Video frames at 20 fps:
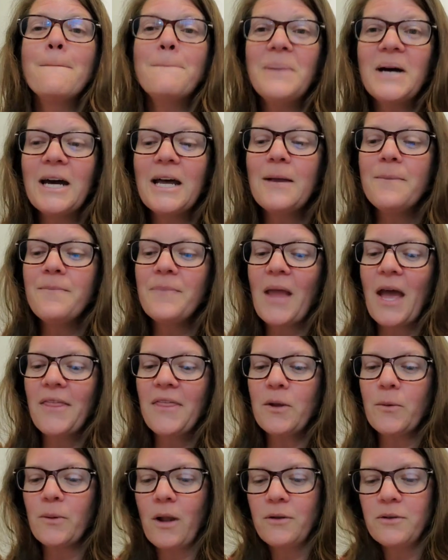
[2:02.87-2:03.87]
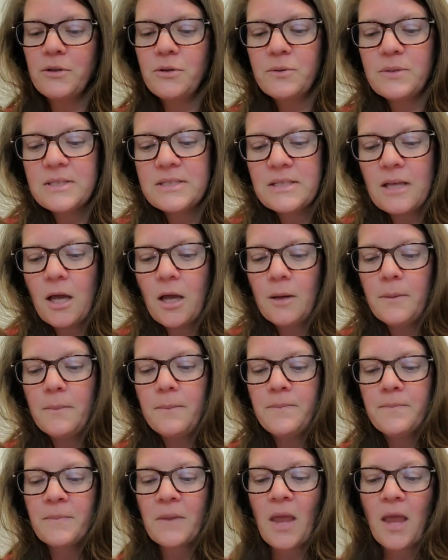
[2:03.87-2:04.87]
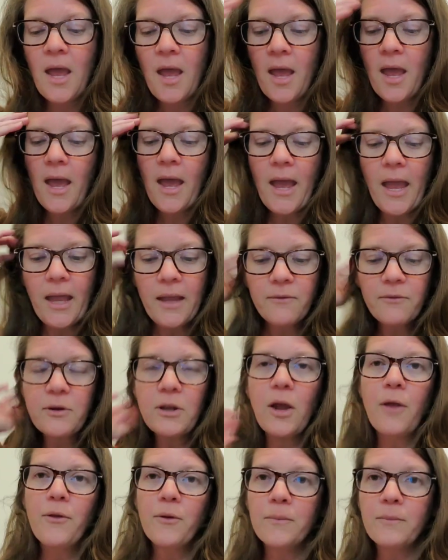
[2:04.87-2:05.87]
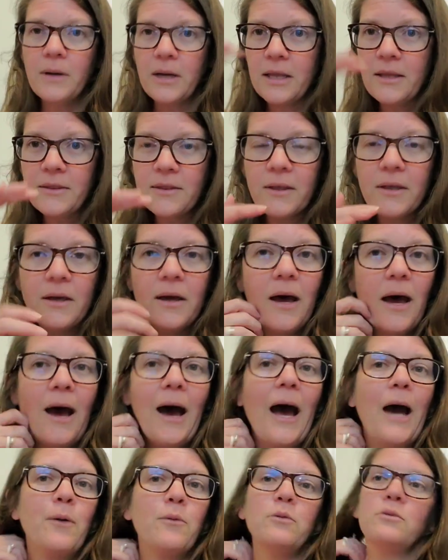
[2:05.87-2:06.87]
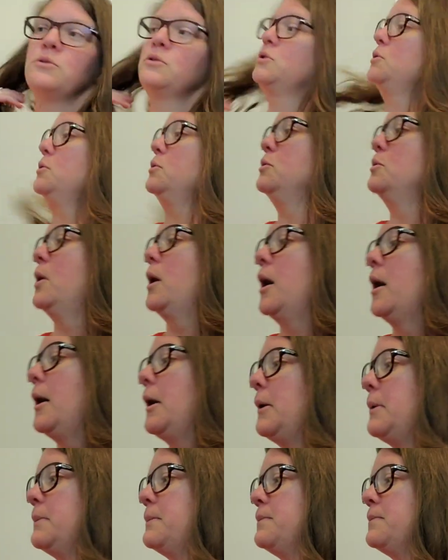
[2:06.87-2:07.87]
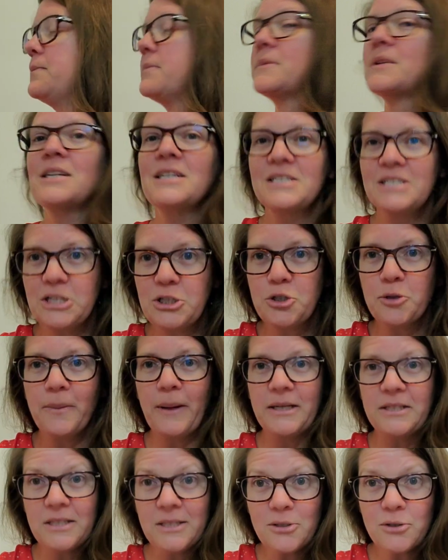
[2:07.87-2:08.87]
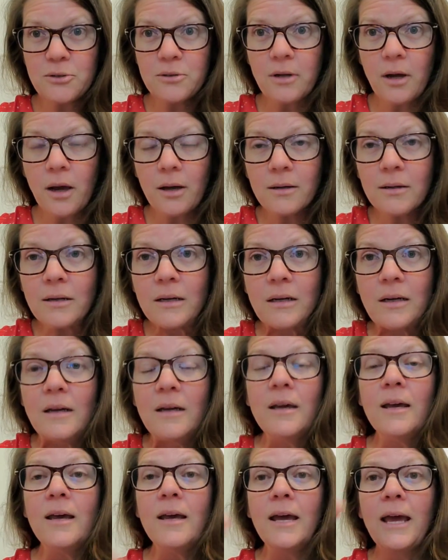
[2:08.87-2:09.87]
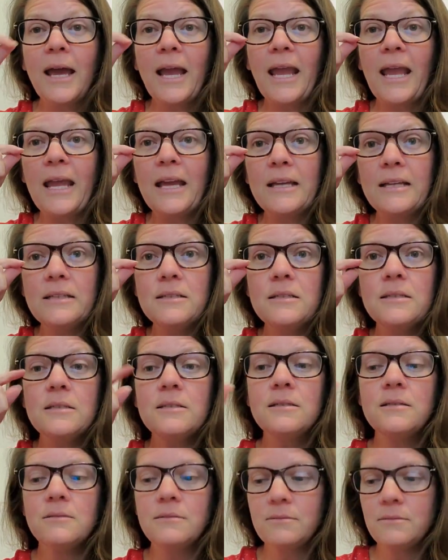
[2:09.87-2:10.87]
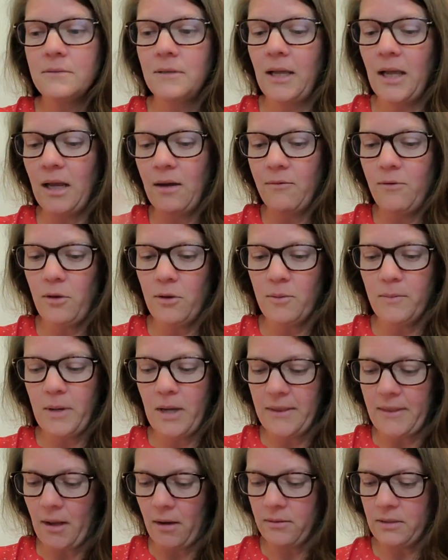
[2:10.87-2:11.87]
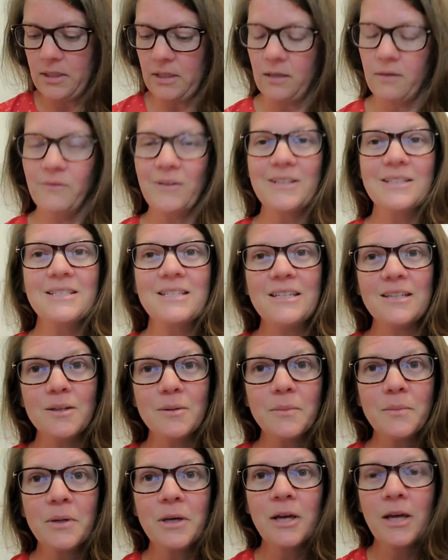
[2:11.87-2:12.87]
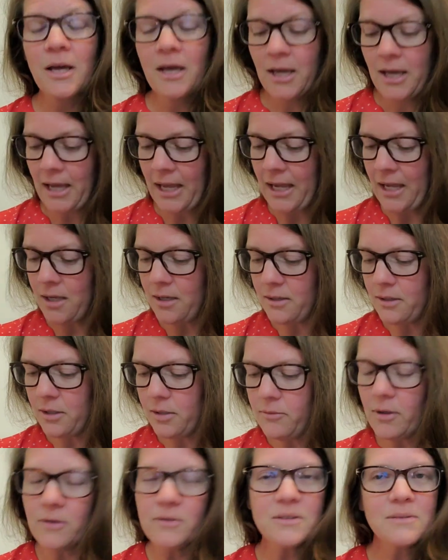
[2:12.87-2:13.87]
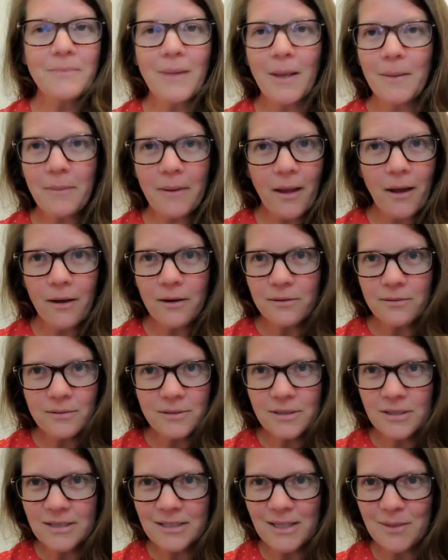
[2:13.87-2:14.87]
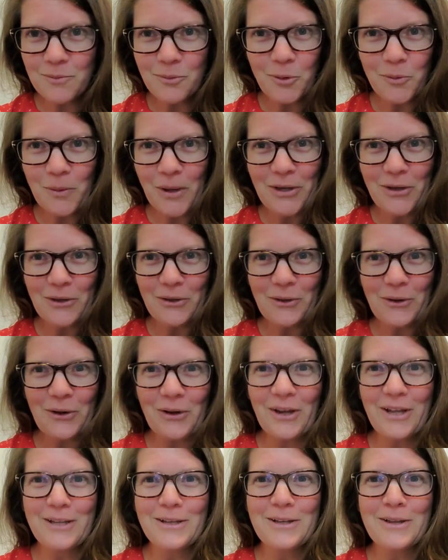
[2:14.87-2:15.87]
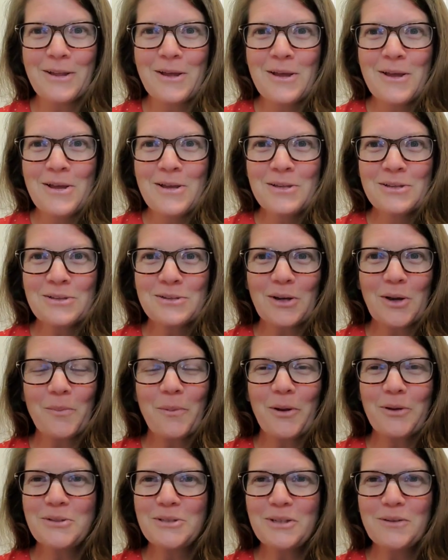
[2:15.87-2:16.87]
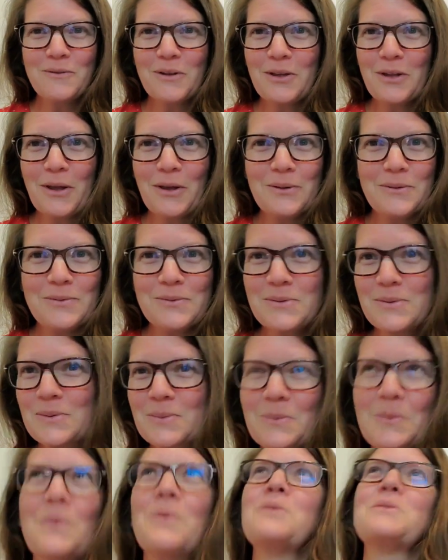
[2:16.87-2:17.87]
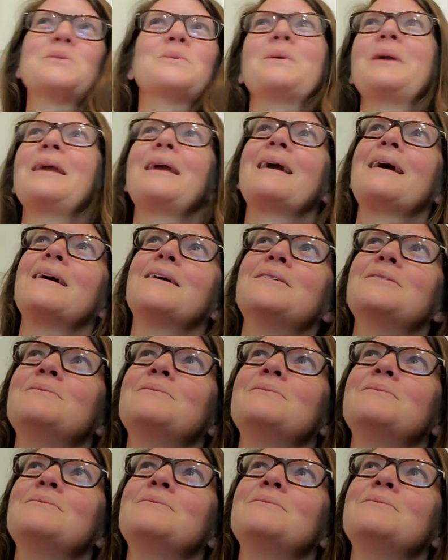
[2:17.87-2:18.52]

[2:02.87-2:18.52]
but I think what I'll do is every other month I will do teacher pay teacher talk, and every other month I'll give a tip. And who knows, maybe I'll get more regular and start posting videos once a week.